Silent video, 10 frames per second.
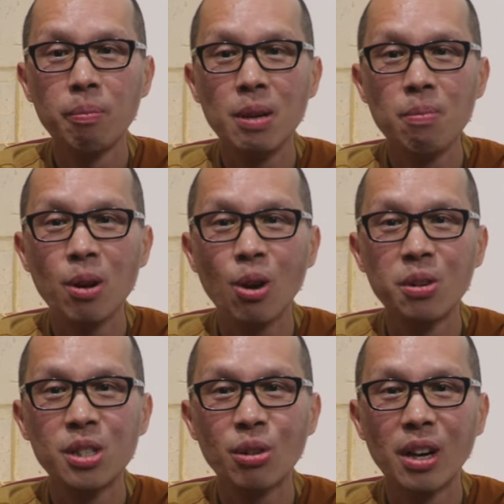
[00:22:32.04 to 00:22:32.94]
People
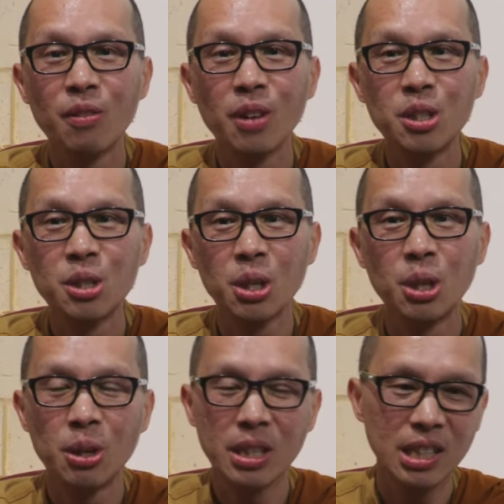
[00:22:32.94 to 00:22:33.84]
always trying to find
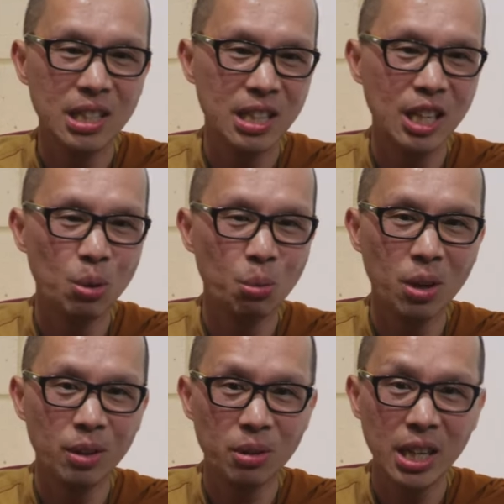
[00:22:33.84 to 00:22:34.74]
security in the
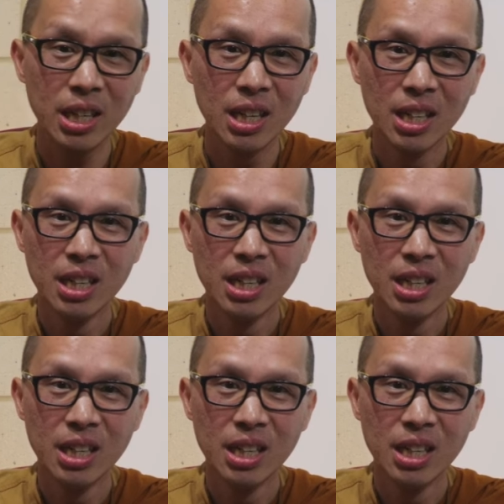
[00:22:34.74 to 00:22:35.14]
world, right?